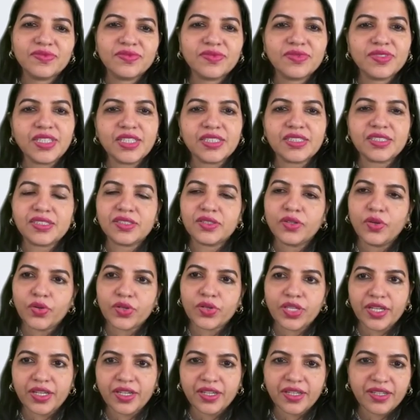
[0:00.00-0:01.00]
Yes,
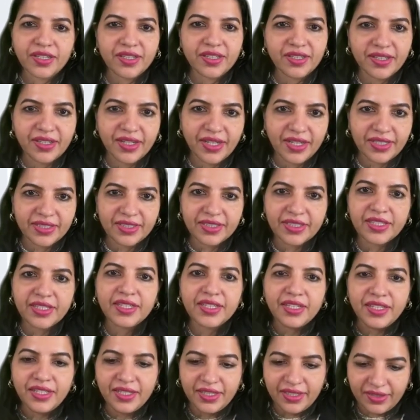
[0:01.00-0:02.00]
okay, right.
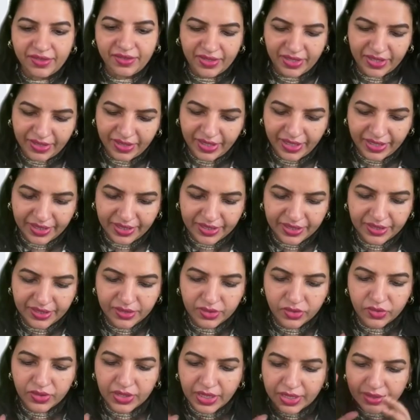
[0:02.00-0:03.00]
Okay, right.
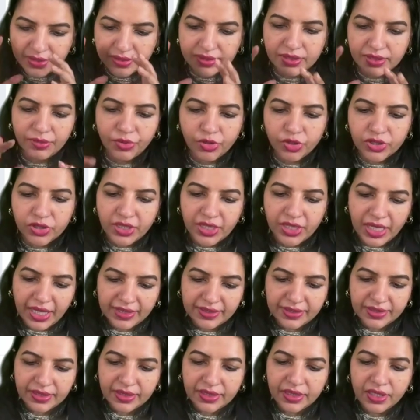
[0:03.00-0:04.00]
So that is about
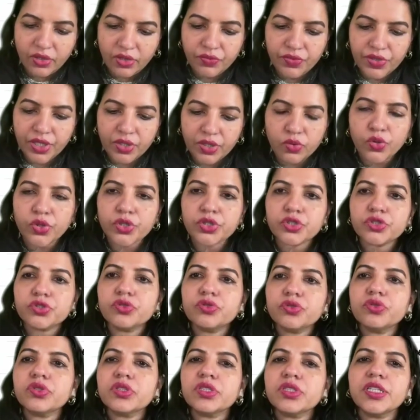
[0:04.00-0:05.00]
classic. Now we are going
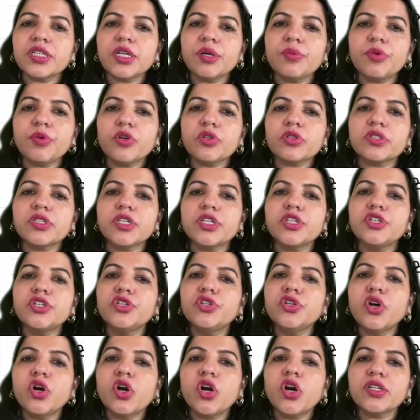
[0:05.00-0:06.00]
to see about the
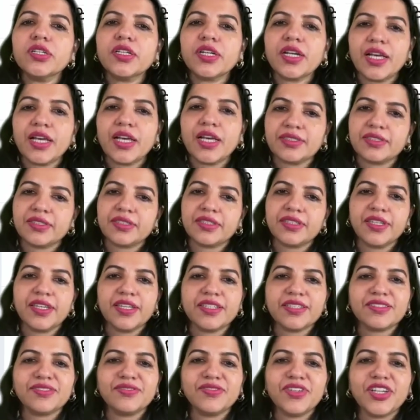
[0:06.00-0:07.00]
non-classic.
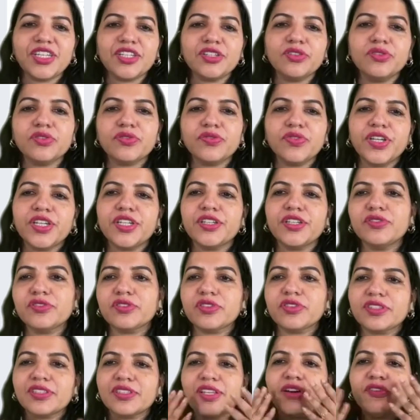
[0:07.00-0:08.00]
Yes, very good, very good.
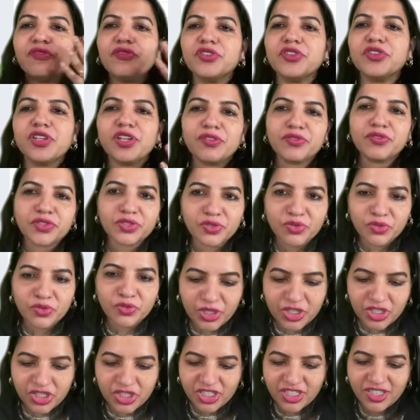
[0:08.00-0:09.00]
Love you so
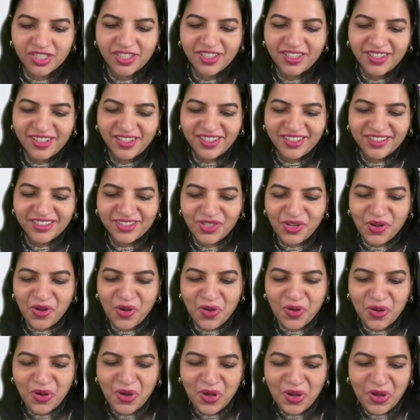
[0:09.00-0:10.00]
much.
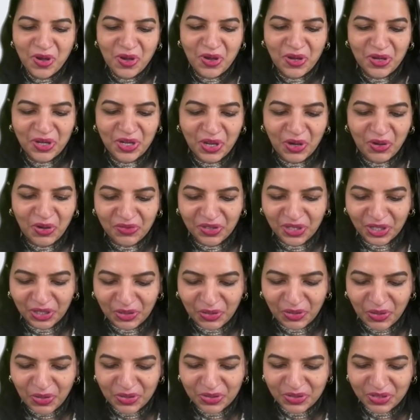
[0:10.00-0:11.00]
So now we are
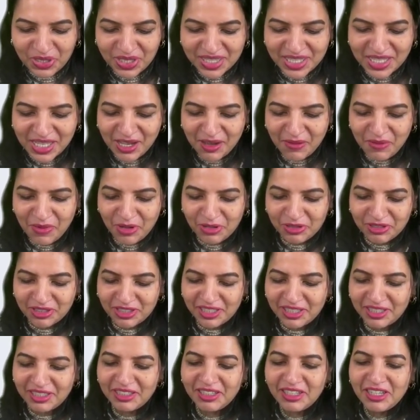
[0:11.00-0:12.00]
going to see about
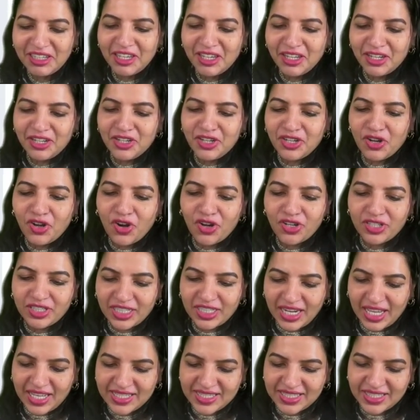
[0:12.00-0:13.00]
the
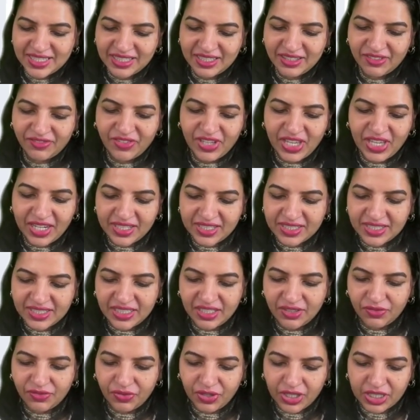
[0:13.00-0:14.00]
non-classic. Where is the
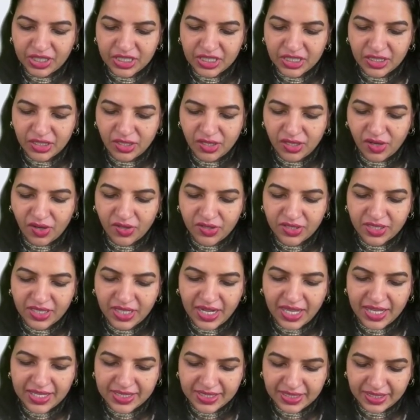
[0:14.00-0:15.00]
defect in
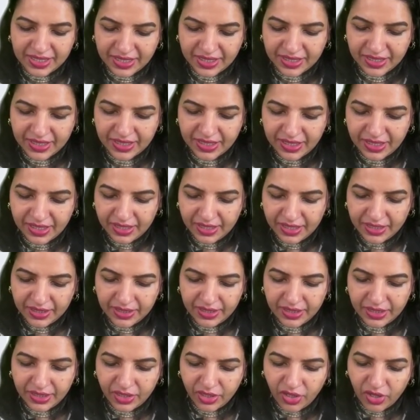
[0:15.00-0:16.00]
non-classic?
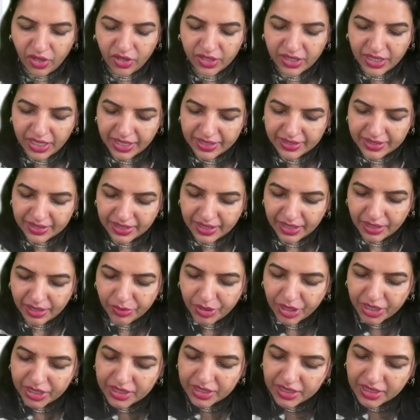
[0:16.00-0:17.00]
The non-classic, I'm
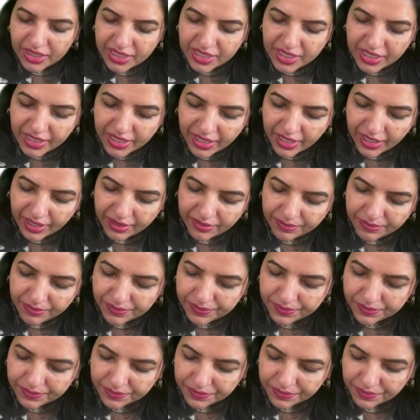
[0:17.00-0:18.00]
writing it again.
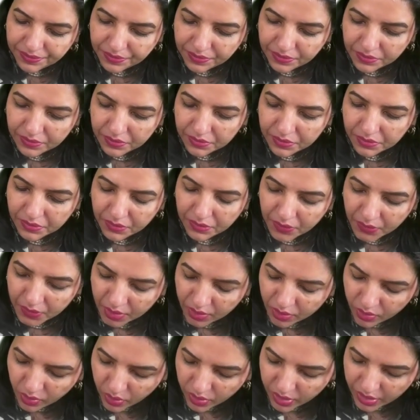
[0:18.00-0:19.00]

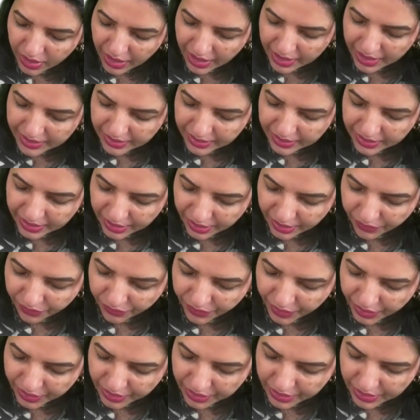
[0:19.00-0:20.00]
Non-classic, the
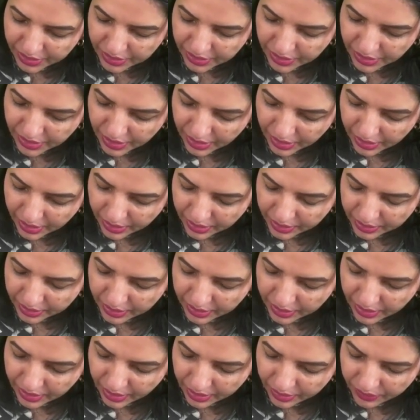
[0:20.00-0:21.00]
defect is
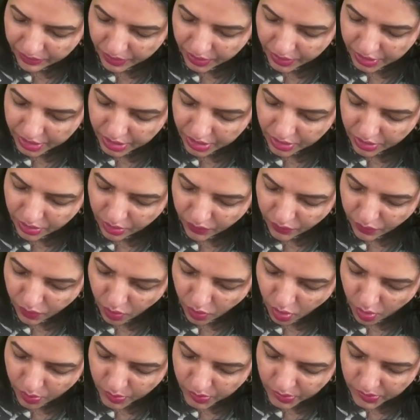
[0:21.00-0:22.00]
the conversion of
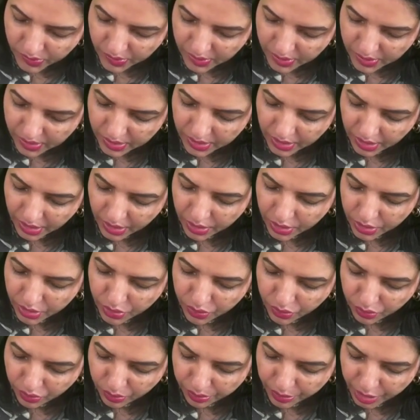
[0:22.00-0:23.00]
homocysteine
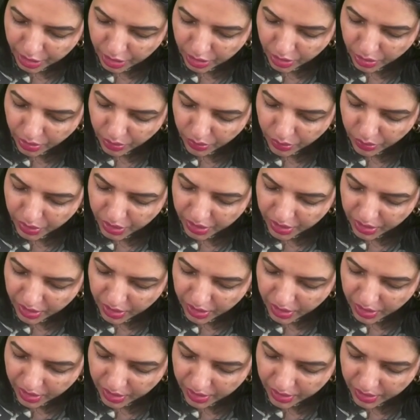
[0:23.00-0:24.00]
to methionine.
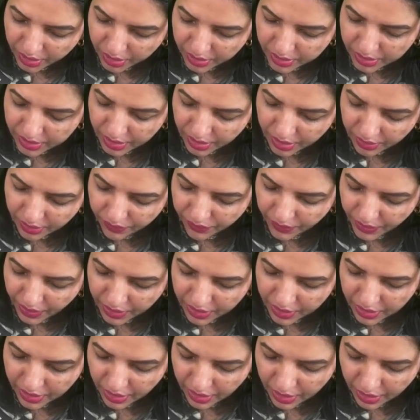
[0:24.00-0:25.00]
Here is the
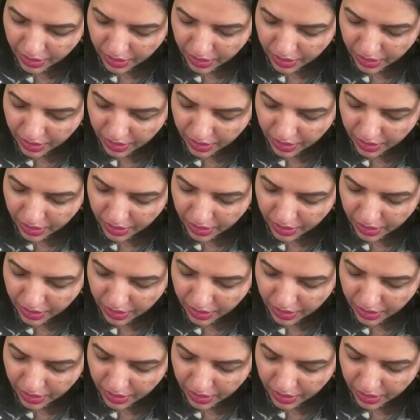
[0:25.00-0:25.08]
defect.